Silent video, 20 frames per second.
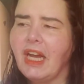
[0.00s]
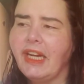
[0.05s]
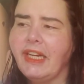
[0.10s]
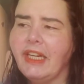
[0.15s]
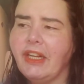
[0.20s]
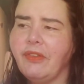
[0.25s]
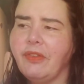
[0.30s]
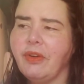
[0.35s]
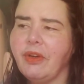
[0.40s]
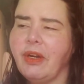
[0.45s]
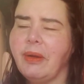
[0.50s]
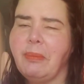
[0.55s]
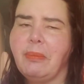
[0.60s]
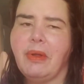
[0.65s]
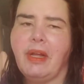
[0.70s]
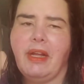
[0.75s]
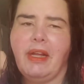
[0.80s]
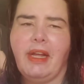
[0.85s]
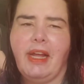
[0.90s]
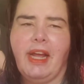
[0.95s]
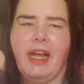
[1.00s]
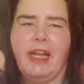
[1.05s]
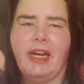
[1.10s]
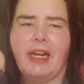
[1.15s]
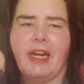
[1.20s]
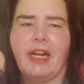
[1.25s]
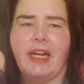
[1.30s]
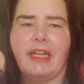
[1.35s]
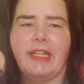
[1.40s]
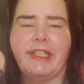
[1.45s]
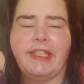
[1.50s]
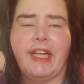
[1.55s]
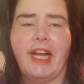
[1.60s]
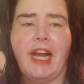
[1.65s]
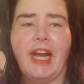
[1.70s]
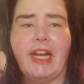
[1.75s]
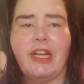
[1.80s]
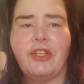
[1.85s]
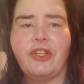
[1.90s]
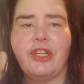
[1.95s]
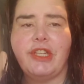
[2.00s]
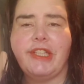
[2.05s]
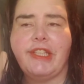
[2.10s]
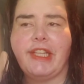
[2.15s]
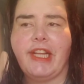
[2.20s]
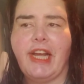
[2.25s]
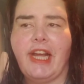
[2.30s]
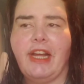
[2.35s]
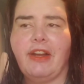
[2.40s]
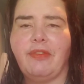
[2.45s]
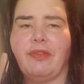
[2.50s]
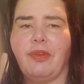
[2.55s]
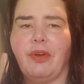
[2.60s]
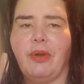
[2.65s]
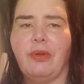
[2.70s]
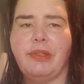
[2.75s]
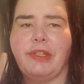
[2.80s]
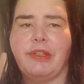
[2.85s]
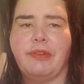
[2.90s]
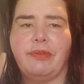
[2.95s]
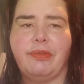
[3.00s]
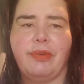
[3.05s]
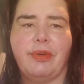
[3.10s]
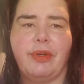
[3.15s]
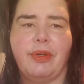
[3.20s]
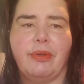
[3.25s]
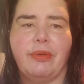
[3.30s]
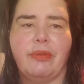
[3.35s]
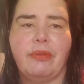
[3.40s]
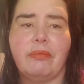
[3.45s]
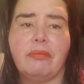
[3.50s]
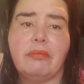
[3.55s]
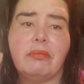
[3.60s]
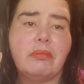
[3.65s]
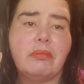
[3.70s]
I never add ice. I just add frozen fruit.